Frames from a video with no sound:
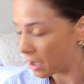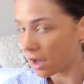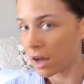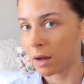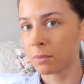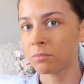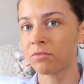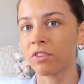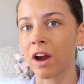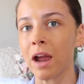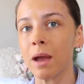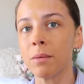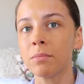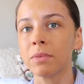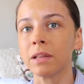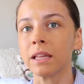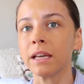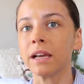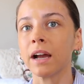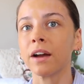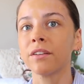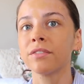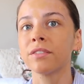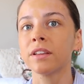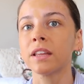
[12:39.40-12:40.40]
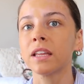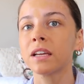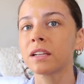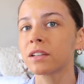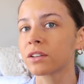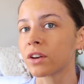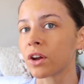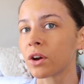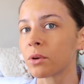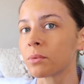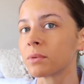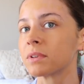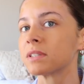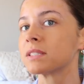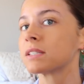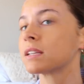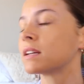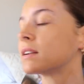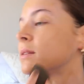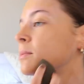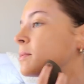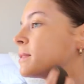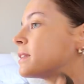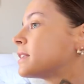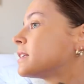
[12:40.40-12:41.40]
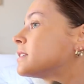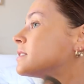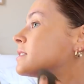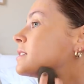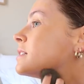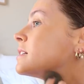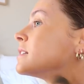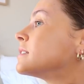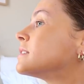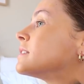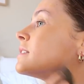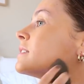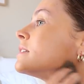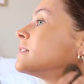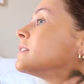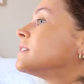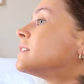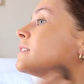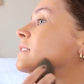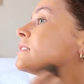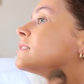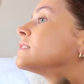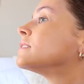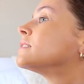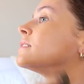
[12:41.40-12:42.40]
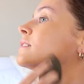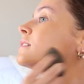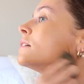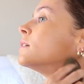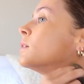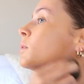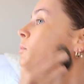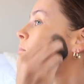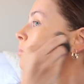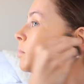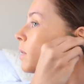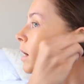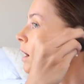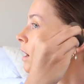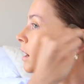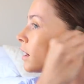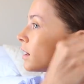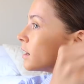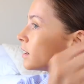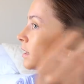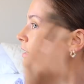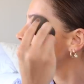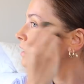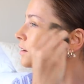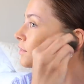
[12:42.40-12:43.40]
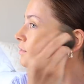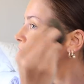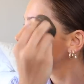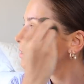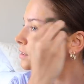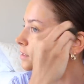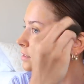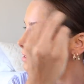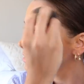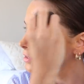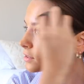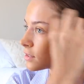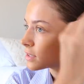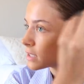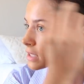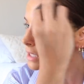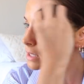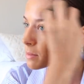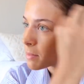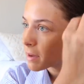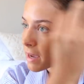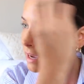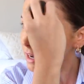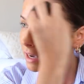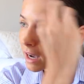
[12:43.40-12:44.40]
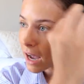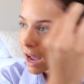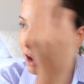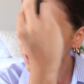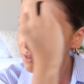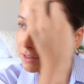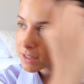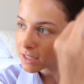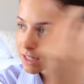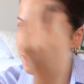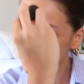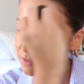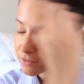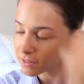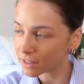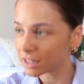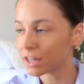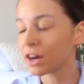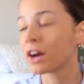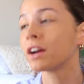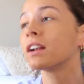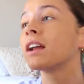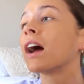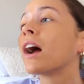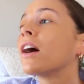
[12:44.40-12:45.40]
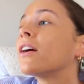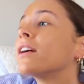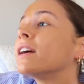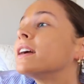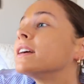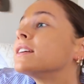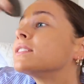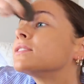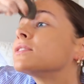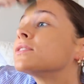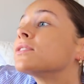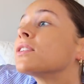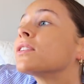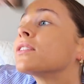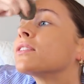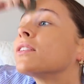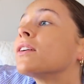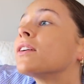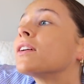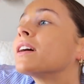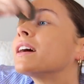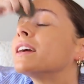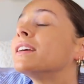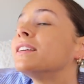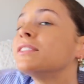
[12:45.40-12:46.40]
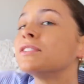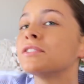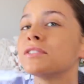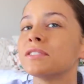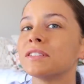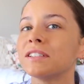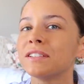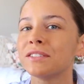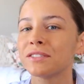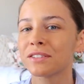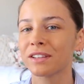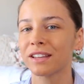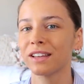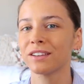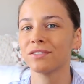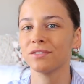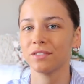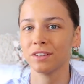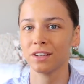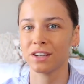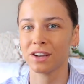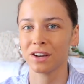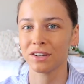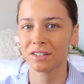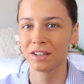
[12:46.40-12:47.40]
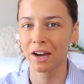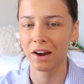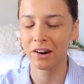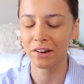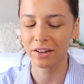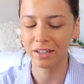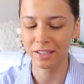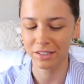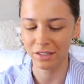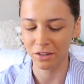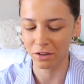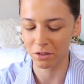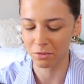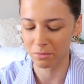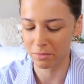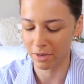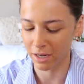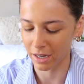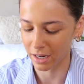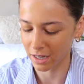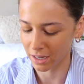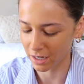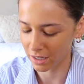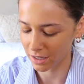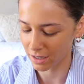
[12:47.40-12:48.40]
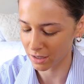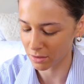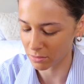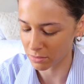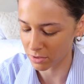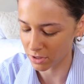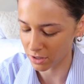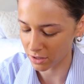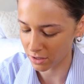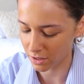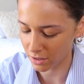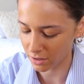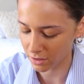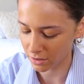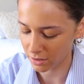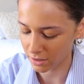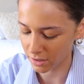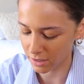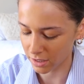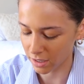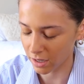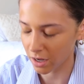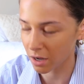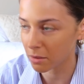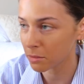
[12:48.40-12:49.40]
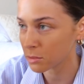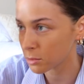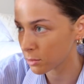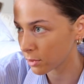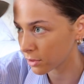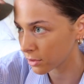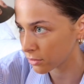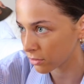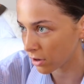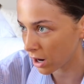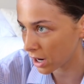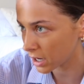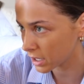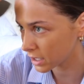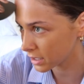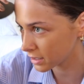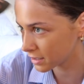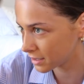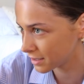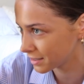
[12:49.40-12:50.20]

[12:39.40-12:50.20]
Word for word: I'm rambling. I feel like no one's going to be listening to this but it feels good to speak. I haven't done a video diary in so long. I usually do like video diaries on my computer because I can't be bothered writing.